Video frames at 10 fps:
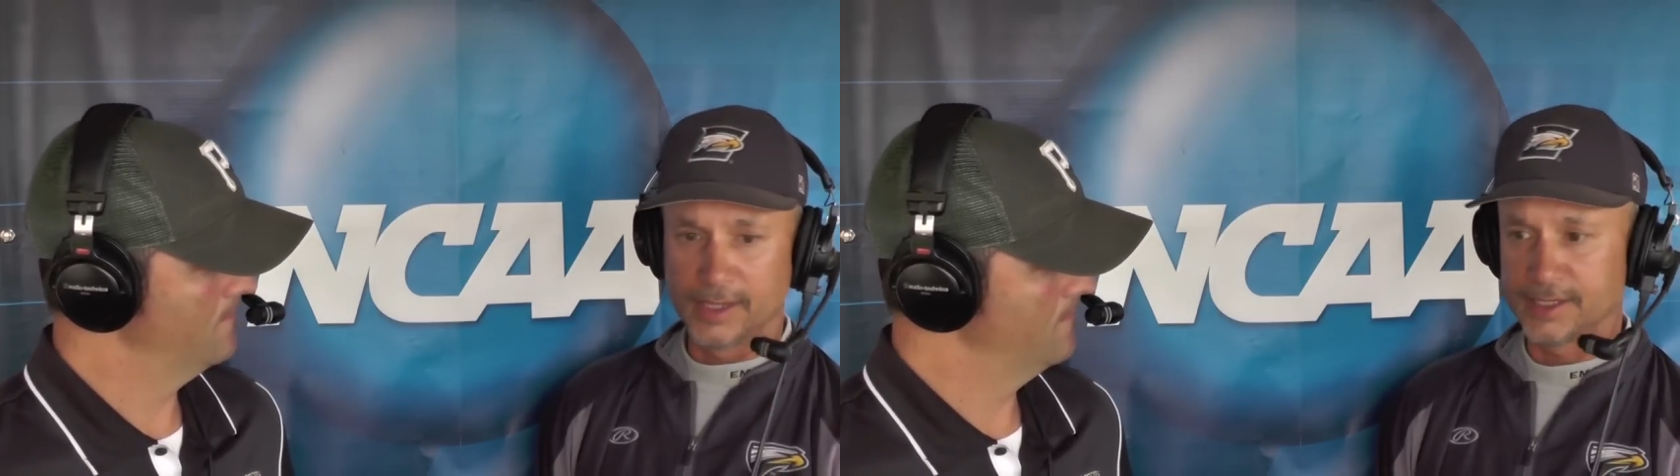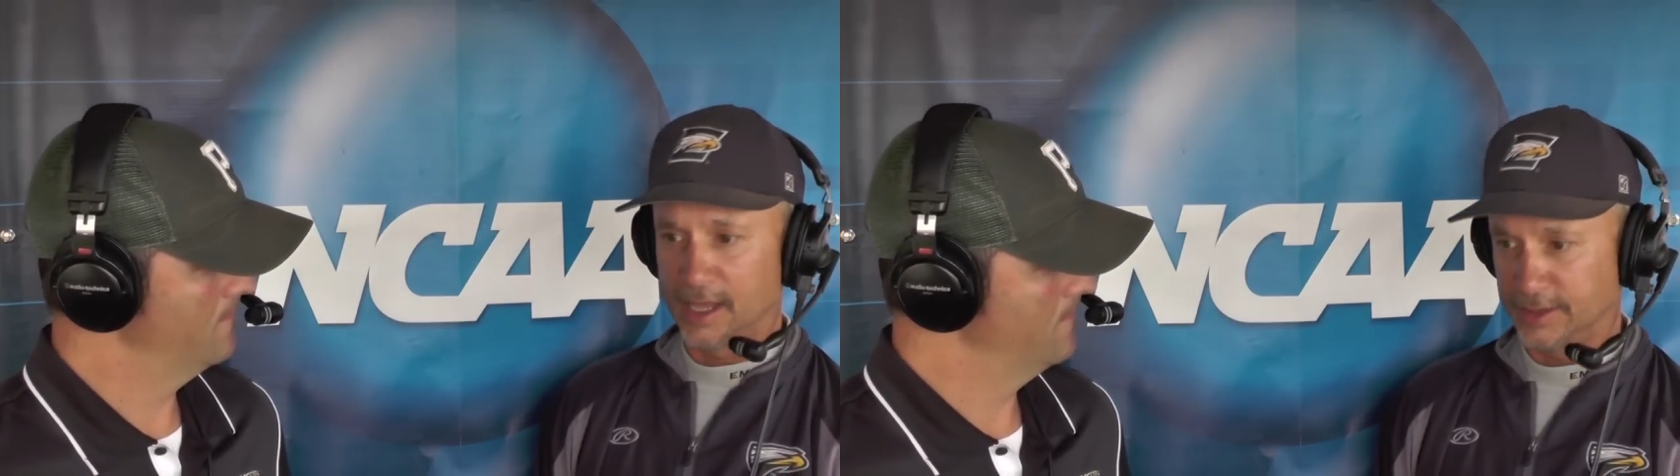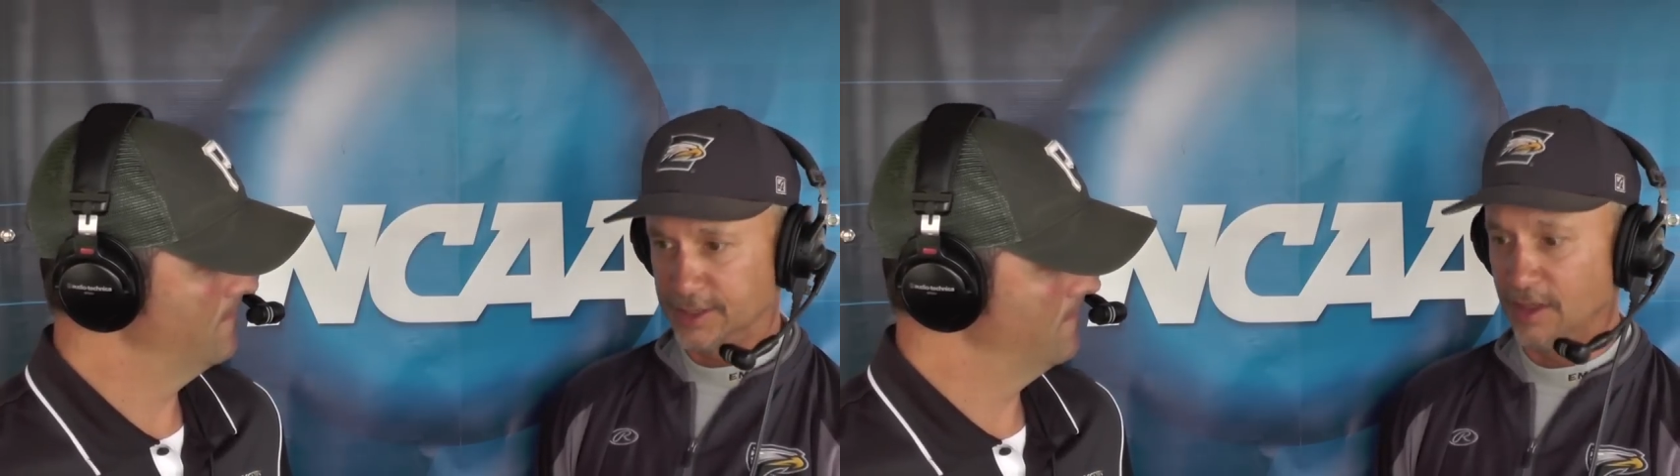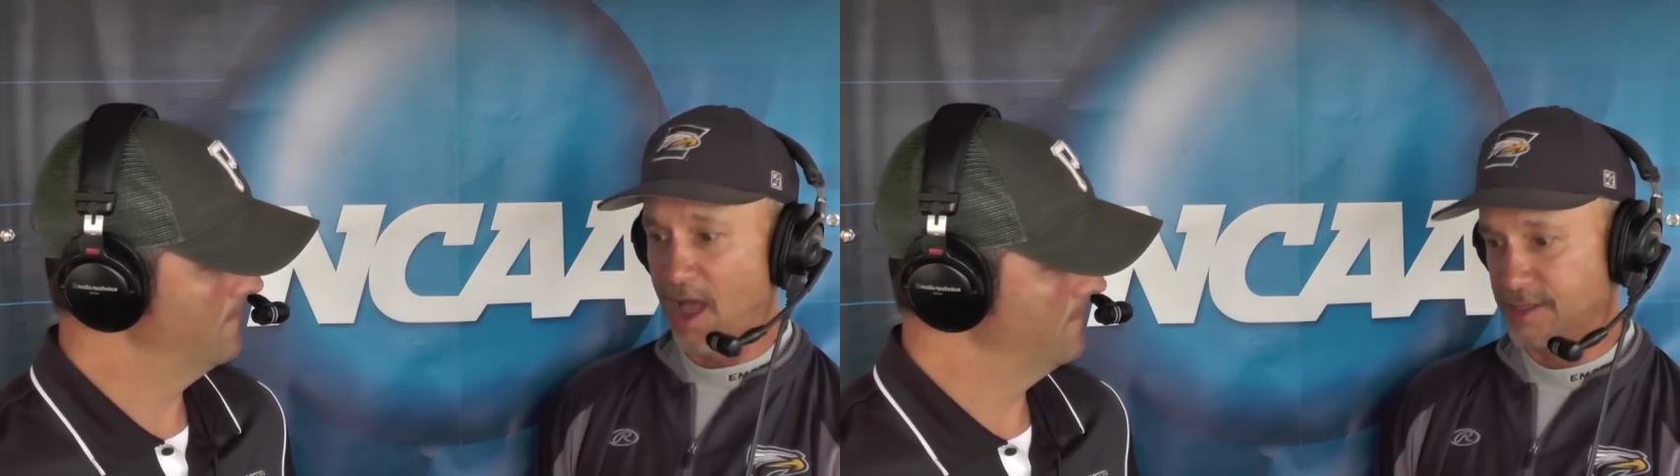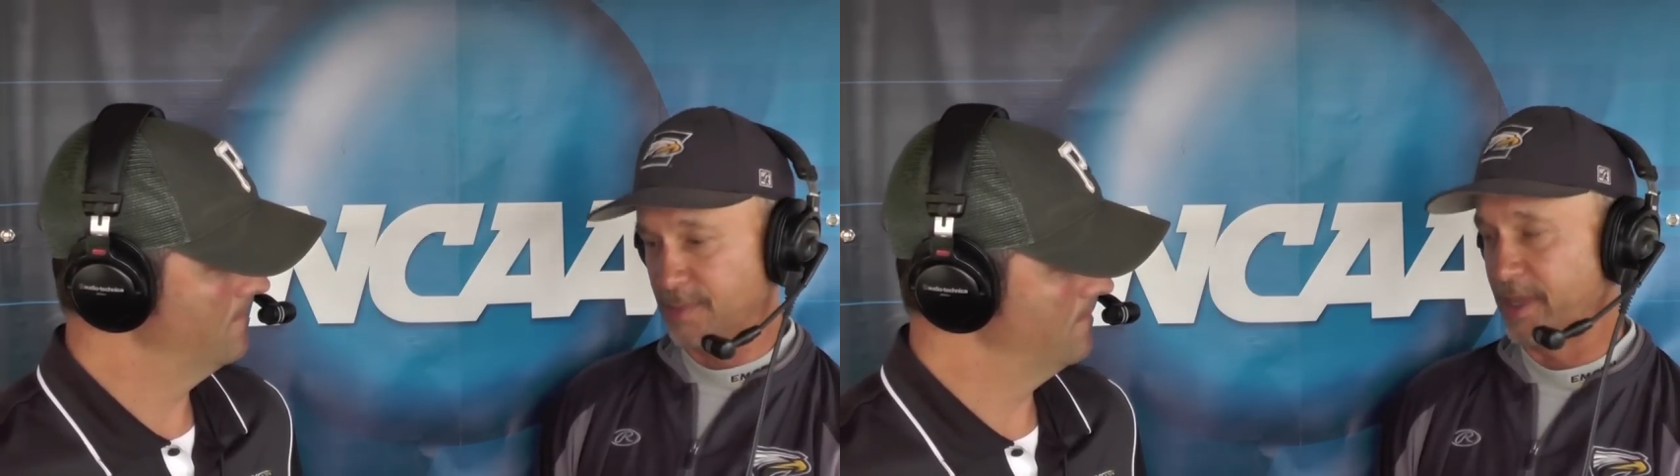to
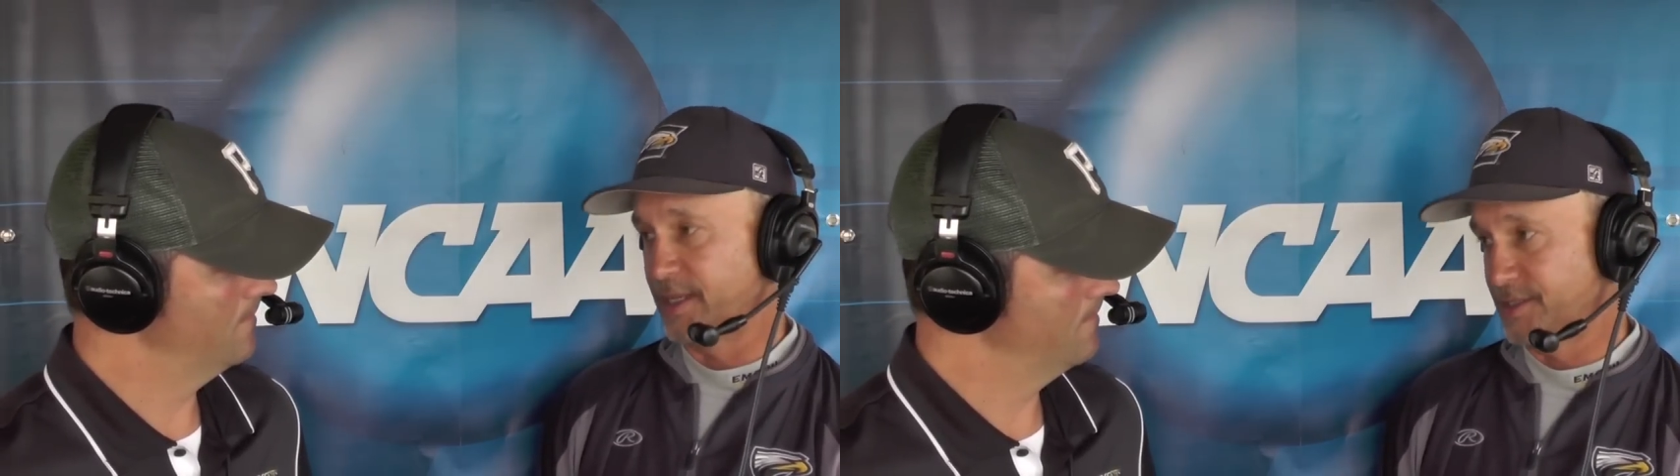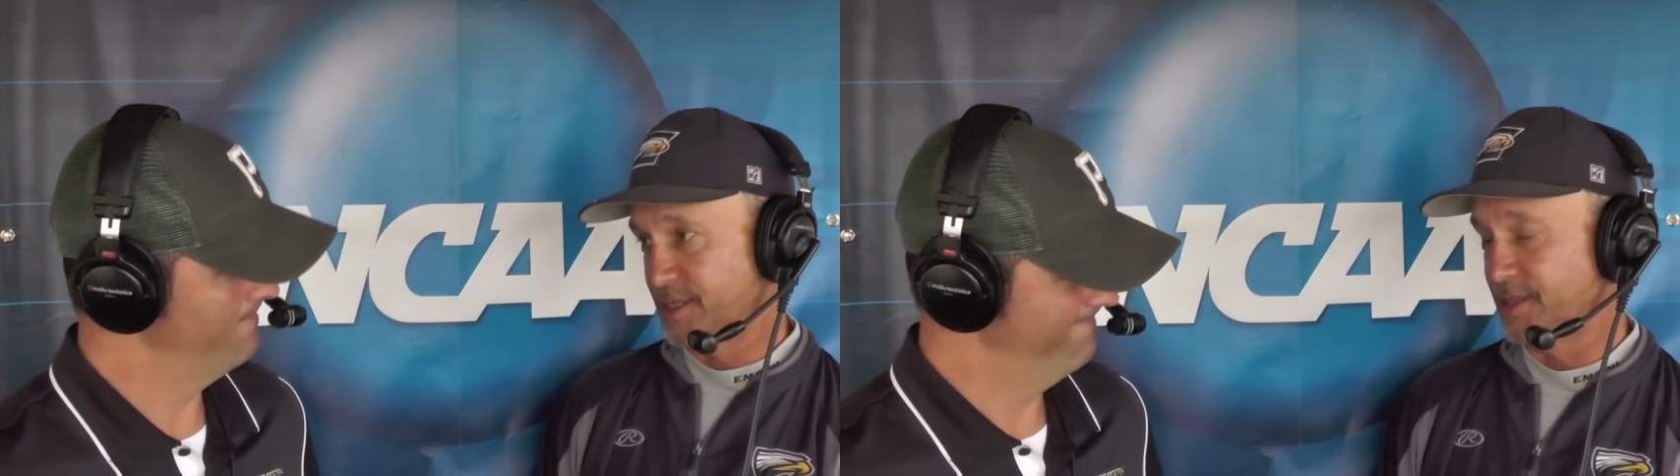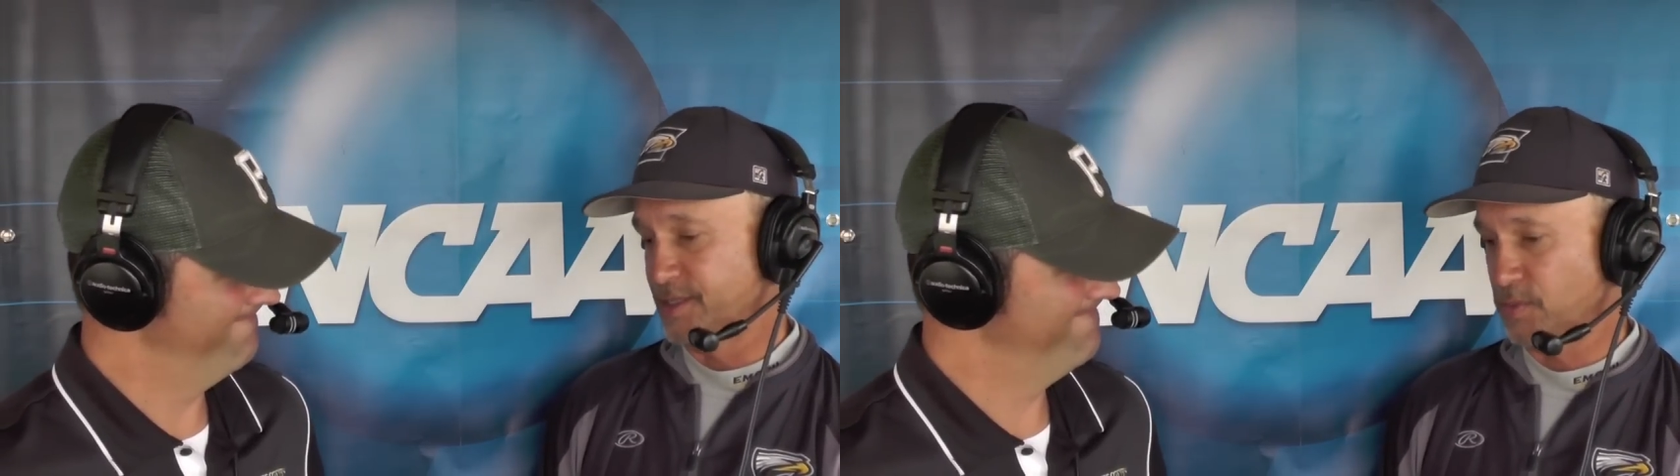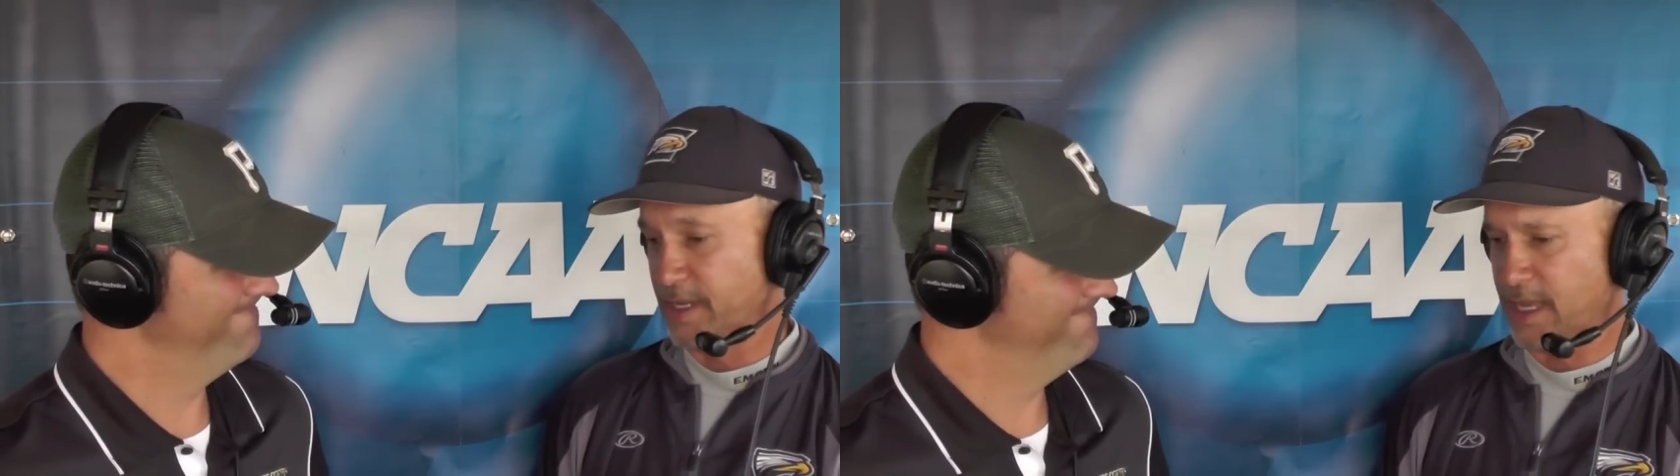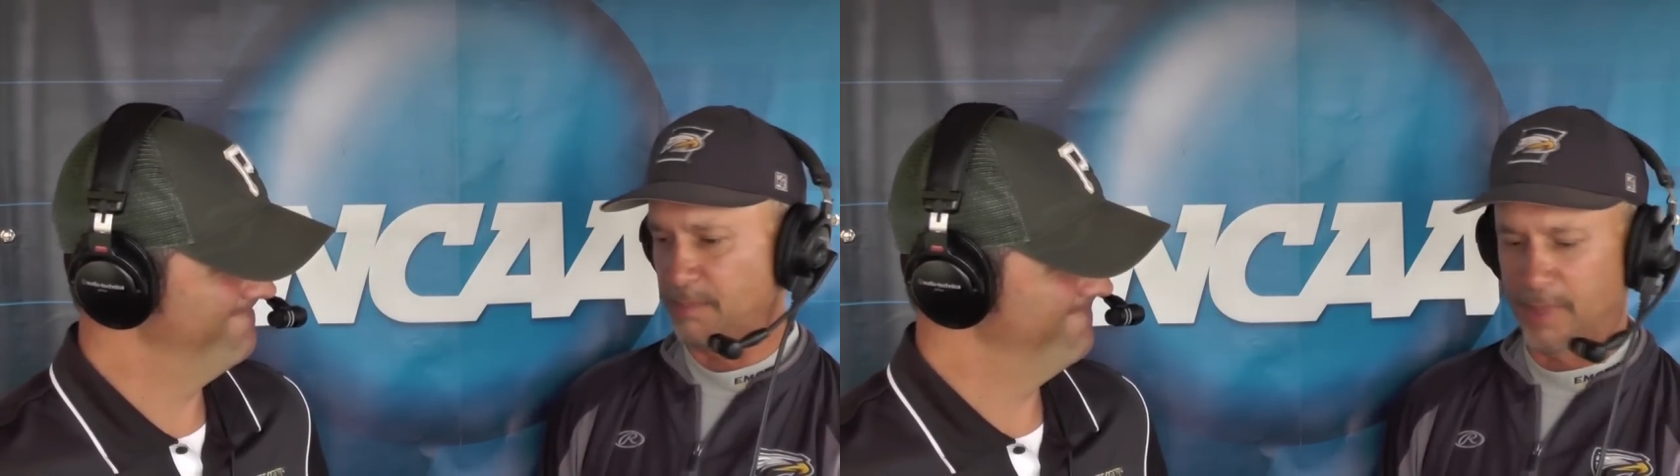log some innings in this
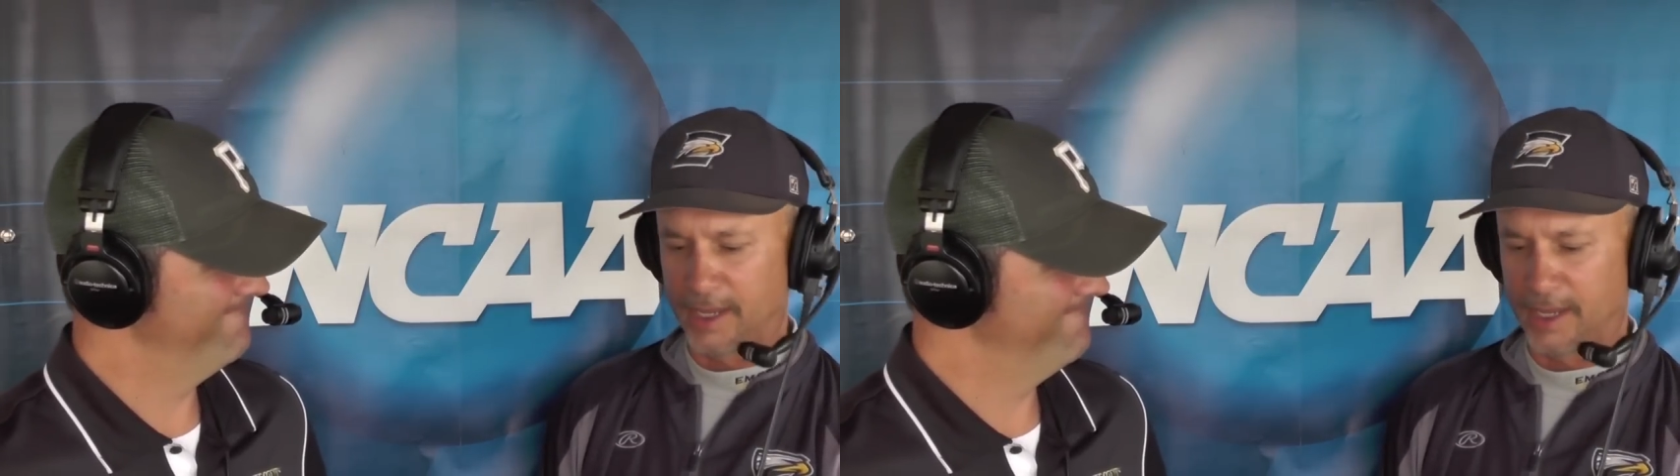weekend.